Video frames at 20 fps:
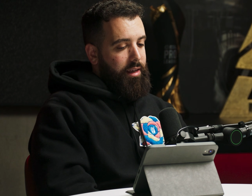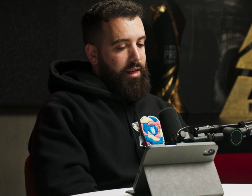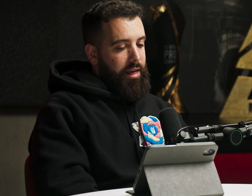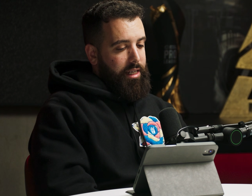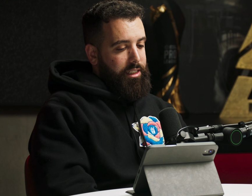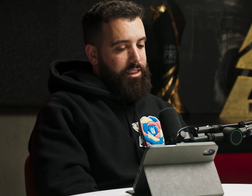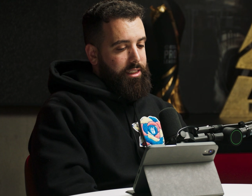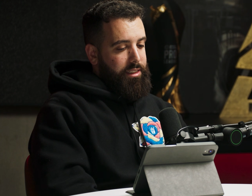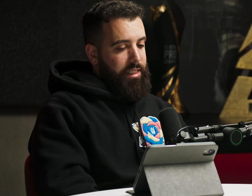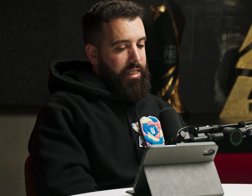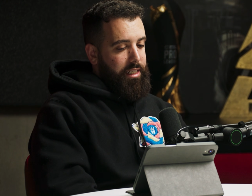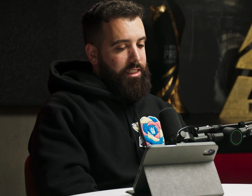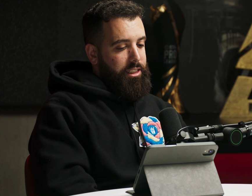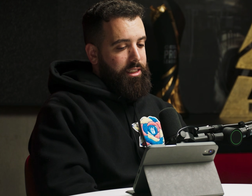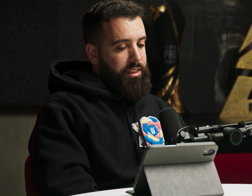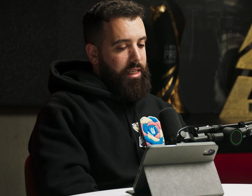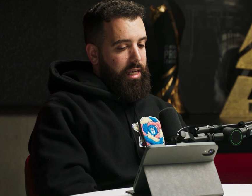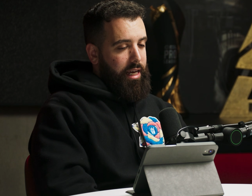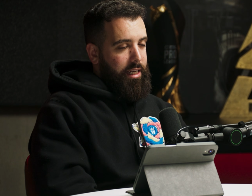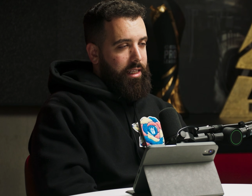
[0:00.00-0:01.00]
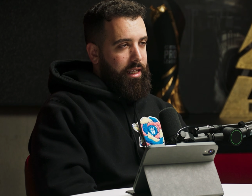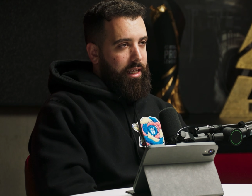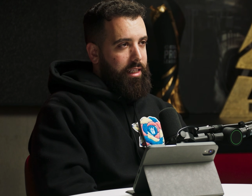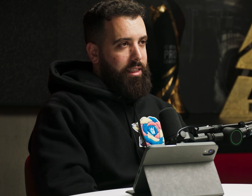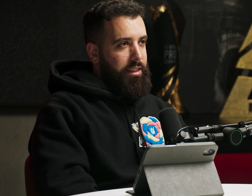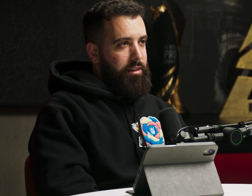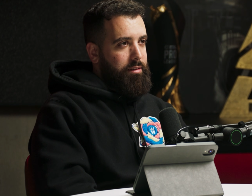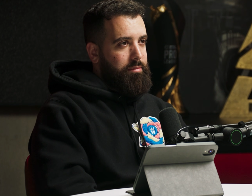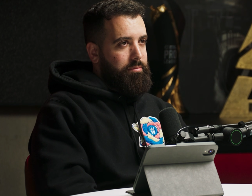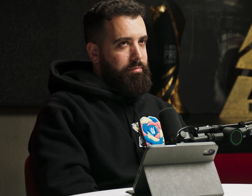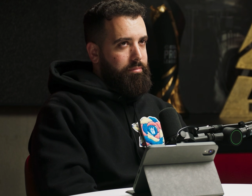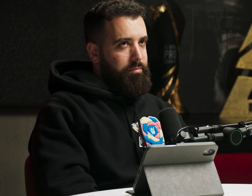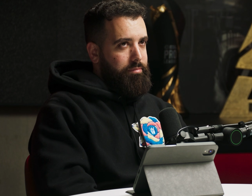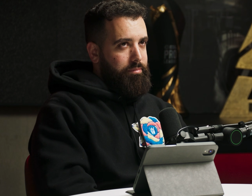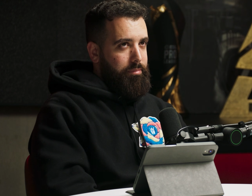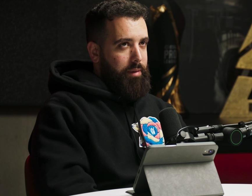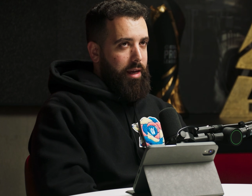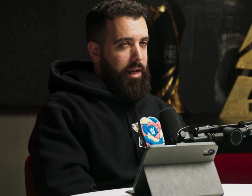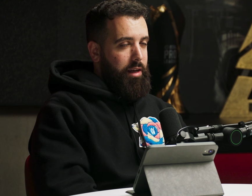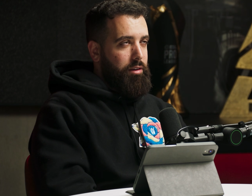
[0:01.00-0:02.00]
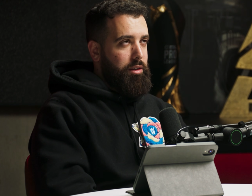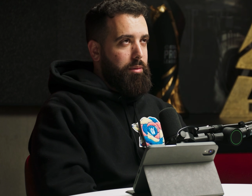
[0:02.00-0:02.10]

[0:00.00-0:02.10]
Yeah, I think my